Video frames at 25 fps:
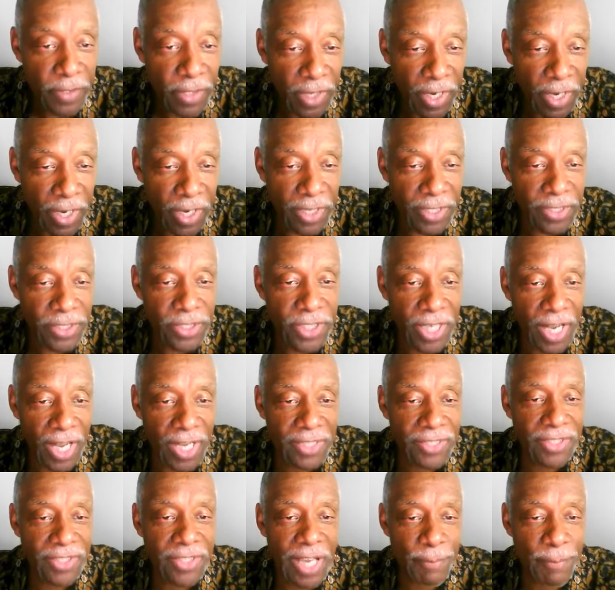
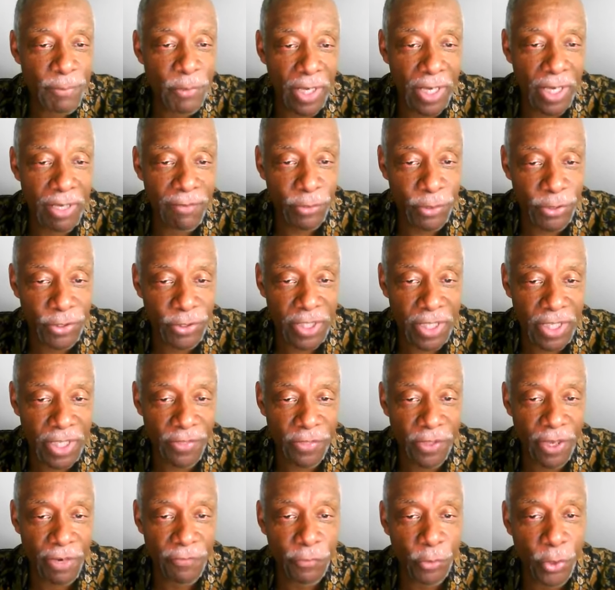John chapter 8, verse 10.
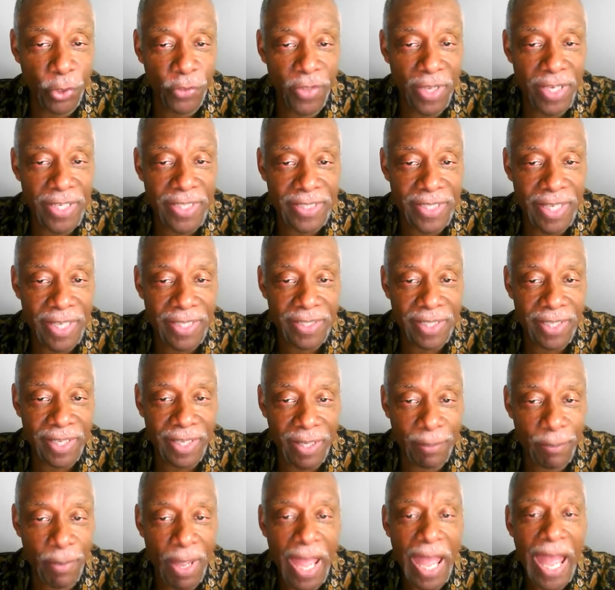Therefore, they said to
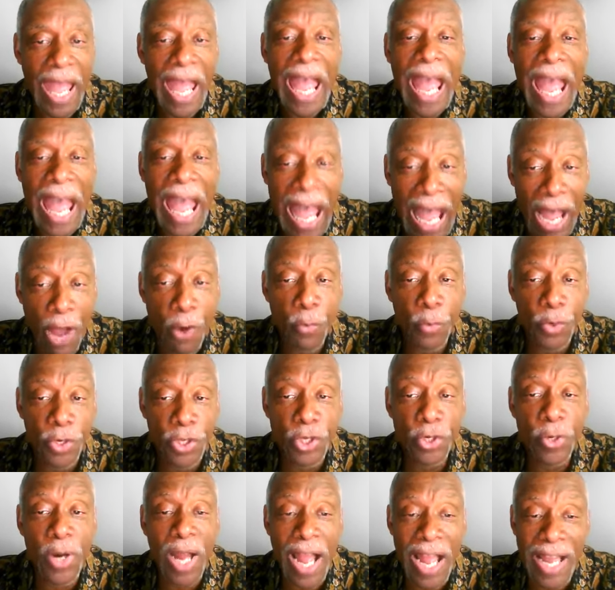him, how were
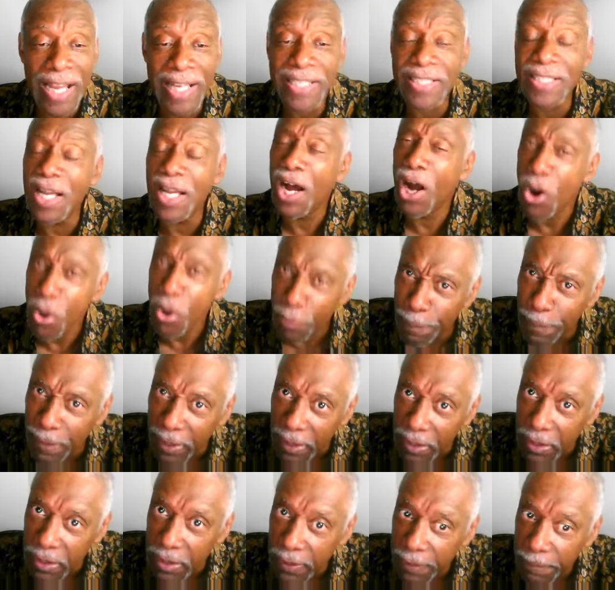your eyes
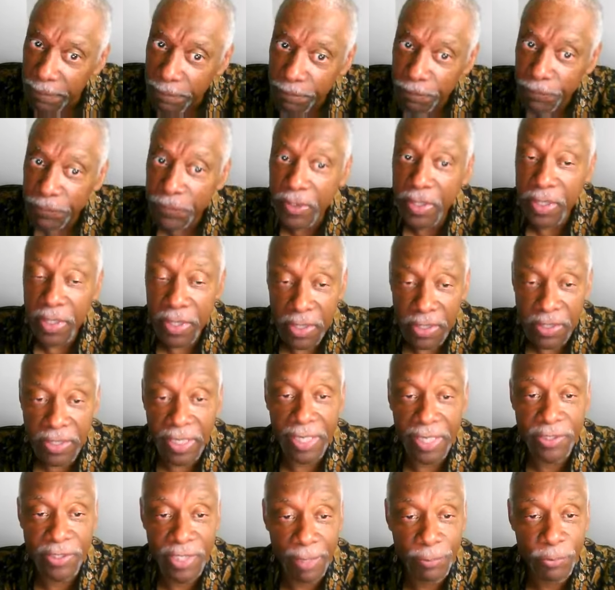opened?
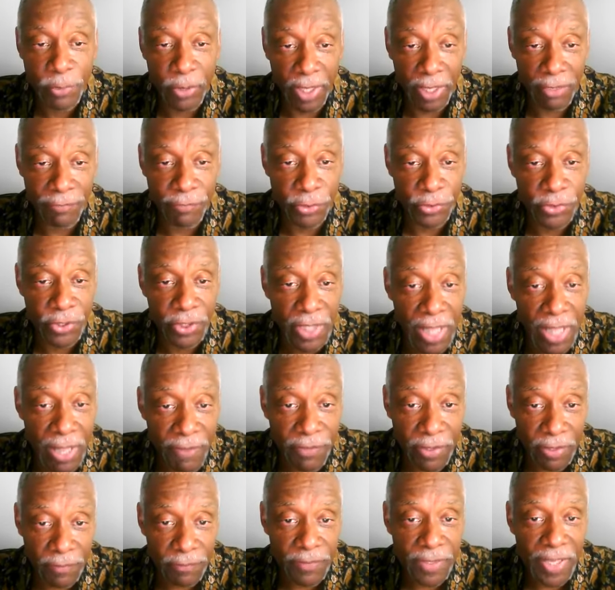John chapter 8, verse
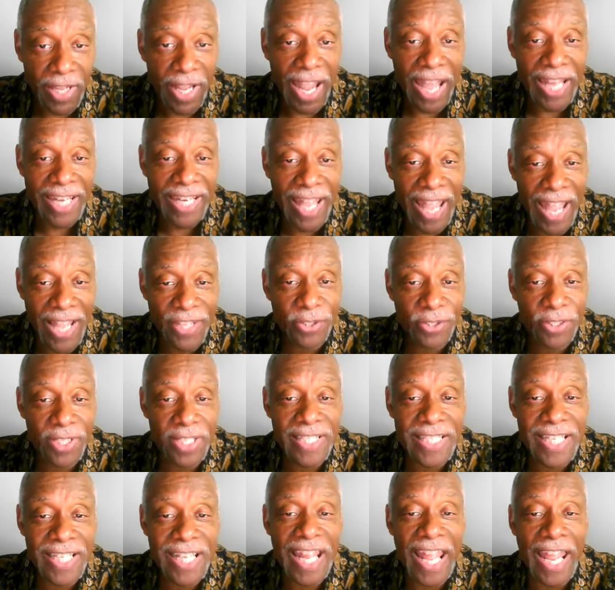11. And he answered and
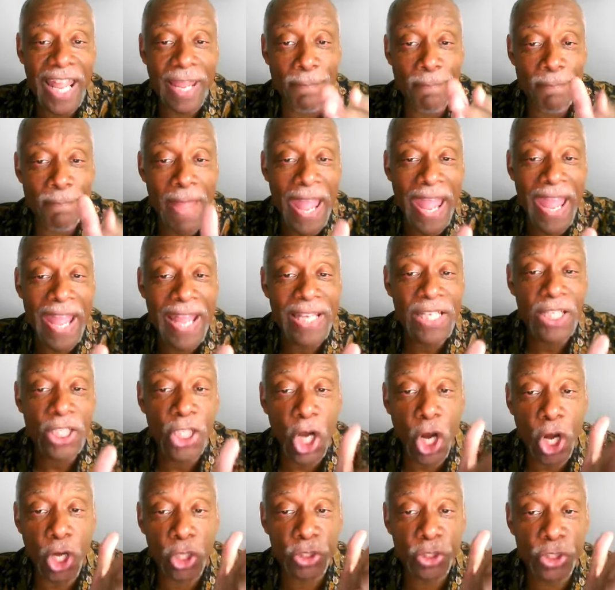said, a man
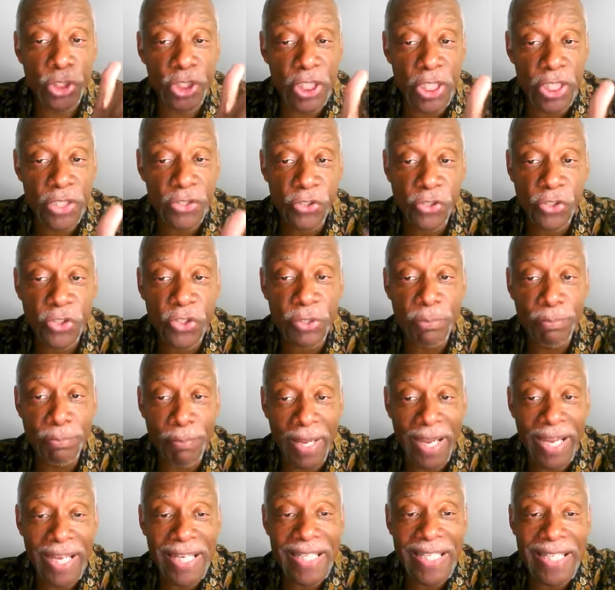called Jesus
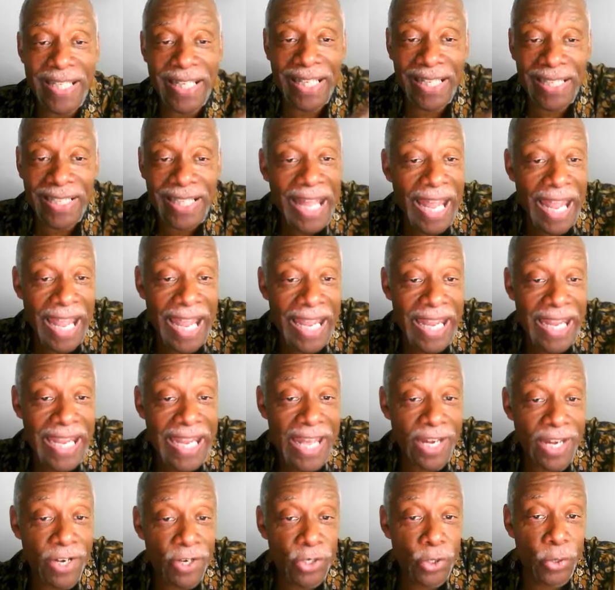made clay
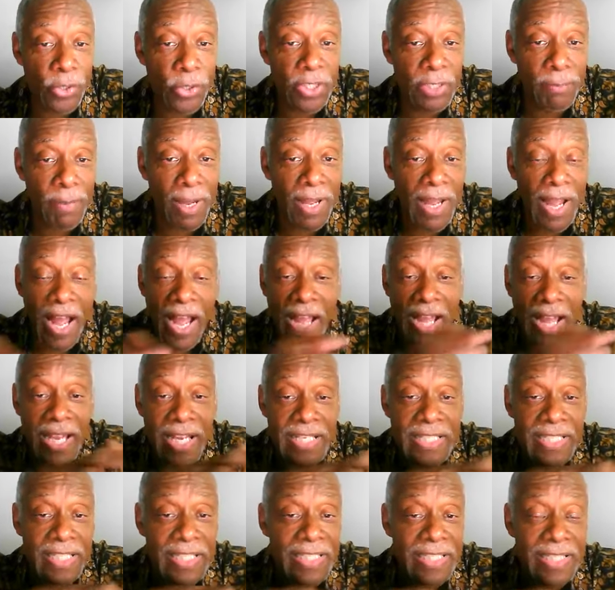and anointed my
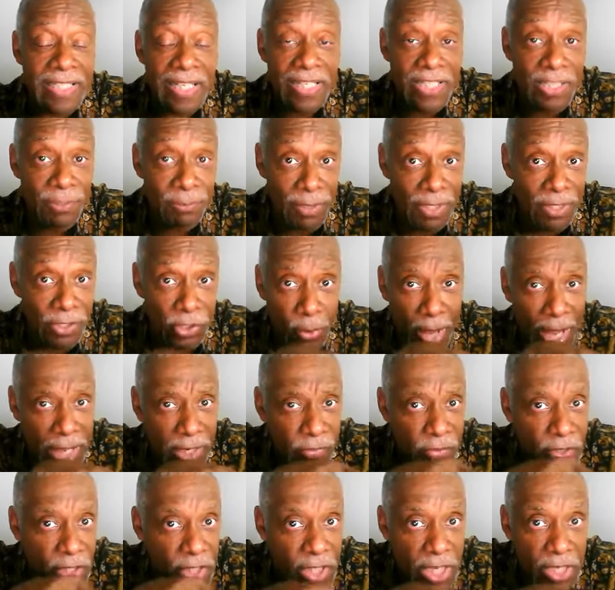eyes and said to me, so out
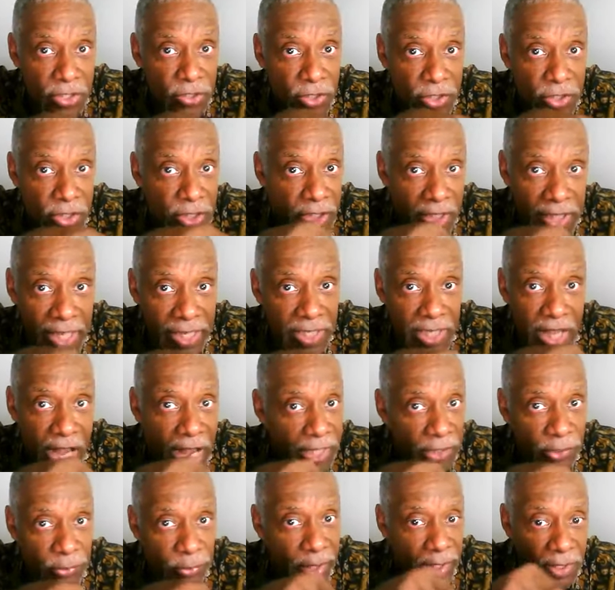of the dust, just like
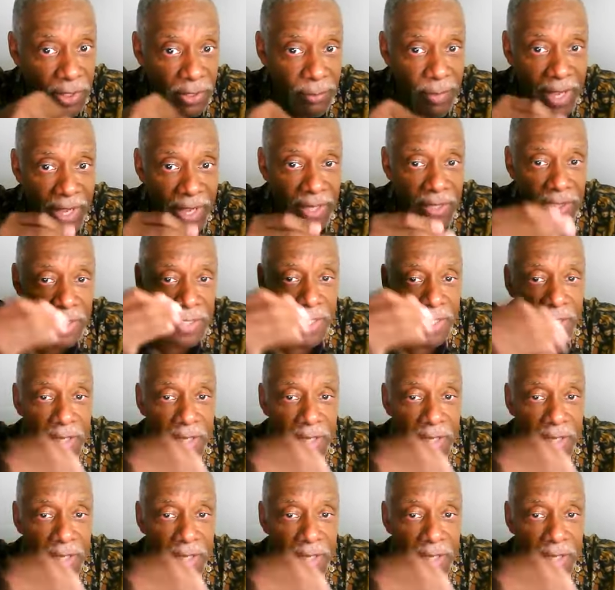God created man,